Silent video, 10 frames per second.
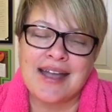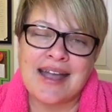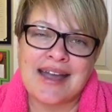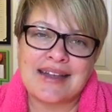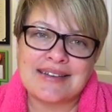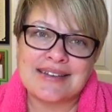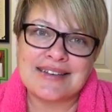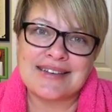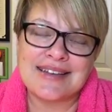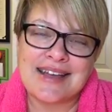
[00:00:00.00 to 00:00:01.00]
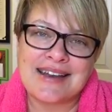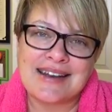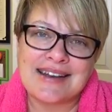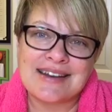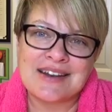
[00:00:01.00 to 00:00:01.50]
And
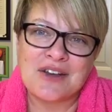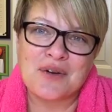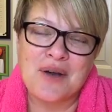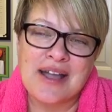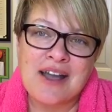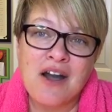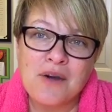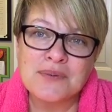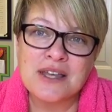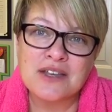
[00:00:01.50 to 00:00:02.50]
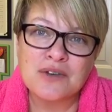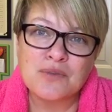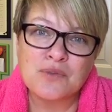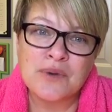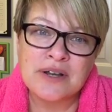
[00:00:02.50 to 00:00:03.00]
and you know, I hope that you
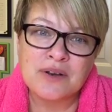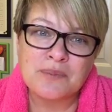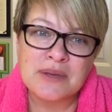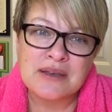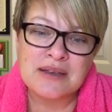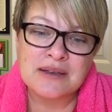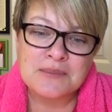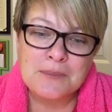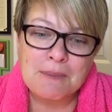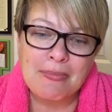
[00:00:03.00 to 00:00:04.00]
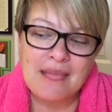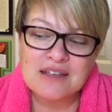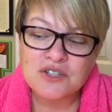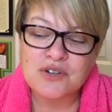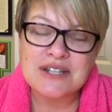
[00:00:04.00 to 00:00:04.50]
will be
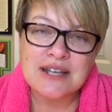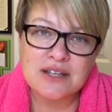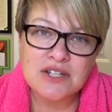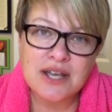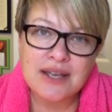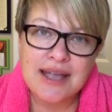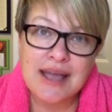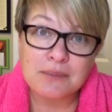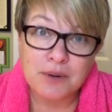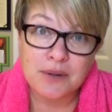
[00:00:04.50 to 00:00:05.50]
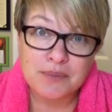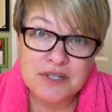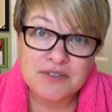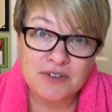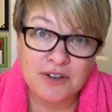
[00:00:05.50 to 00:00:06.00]
strategic and
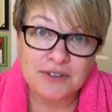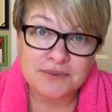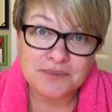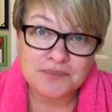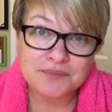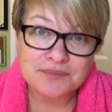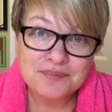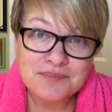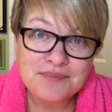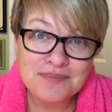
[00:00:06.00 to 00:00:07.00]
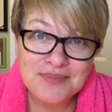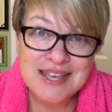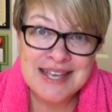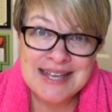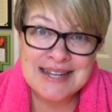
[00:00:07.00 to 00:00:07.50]
purposeful
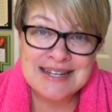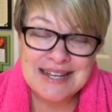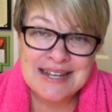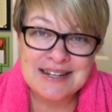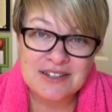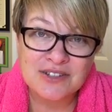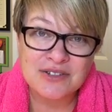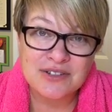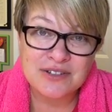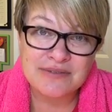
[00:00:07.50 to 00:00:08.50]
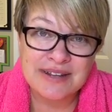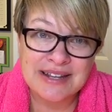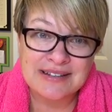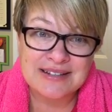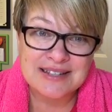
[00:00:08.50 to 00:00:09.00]
in in
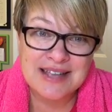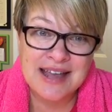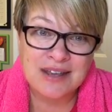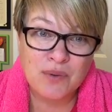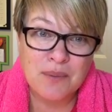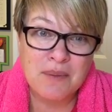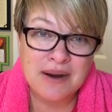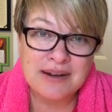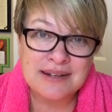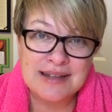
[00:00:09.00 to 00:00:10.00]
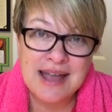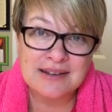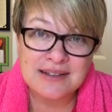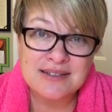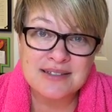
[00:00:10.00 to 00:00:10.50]
in deciding what marketing
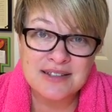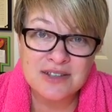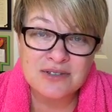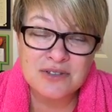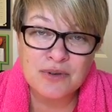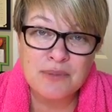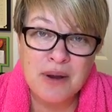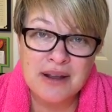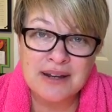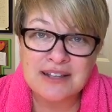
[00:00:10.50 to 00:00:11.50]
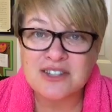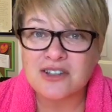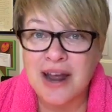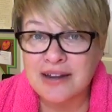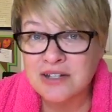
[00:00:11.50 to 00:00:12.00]
tactics to use, what marketing
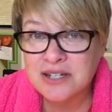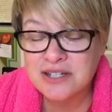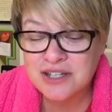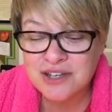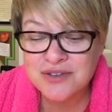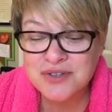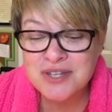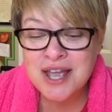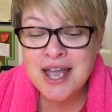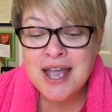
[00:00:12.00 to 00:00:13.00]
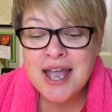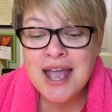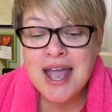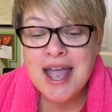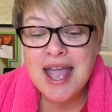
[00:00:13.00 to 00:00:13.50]
strategies to use,
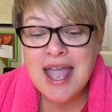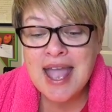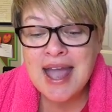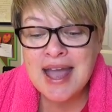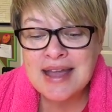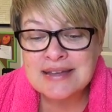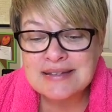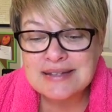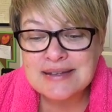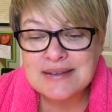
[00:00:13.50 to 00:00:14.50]
and